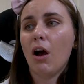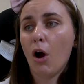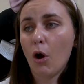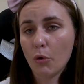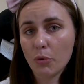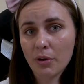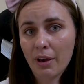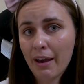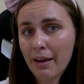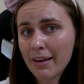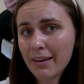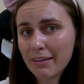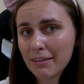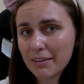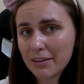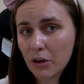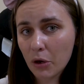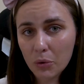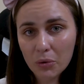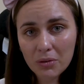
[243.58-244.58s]
Okay,
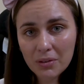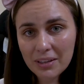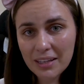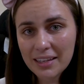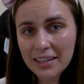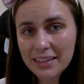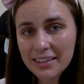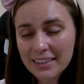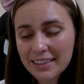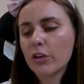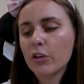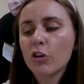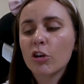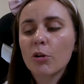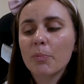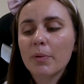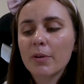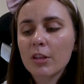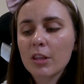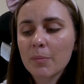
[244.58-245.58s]
cool.
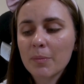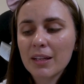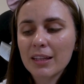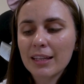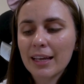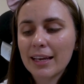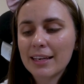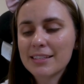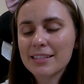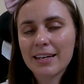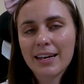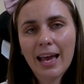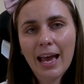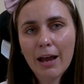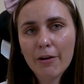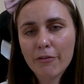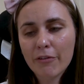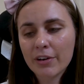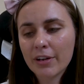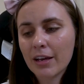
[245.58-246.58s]
Europe, the Middle East, and
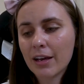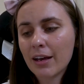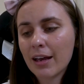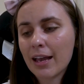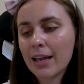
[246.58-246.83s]
Africa,